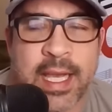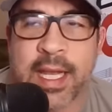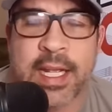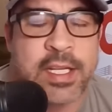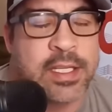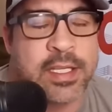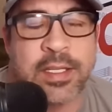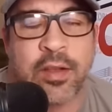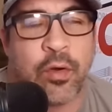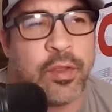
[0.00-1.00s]
And I just
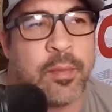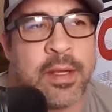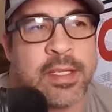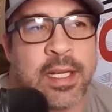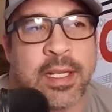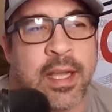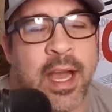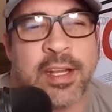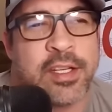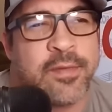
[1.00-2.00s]
told them, I said,
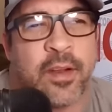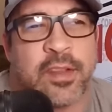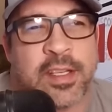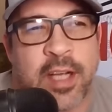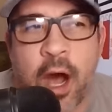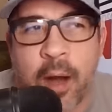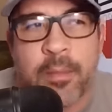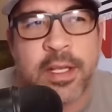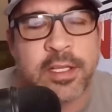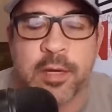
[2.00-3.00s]
I just felt this
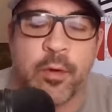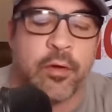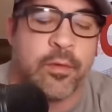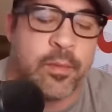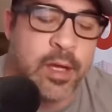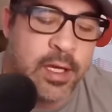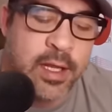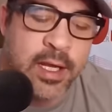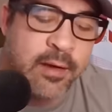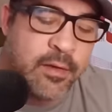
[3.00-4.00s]
calmness come over me,
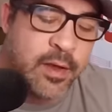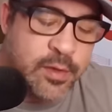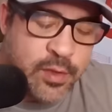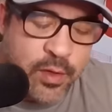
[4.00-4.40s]
like everything was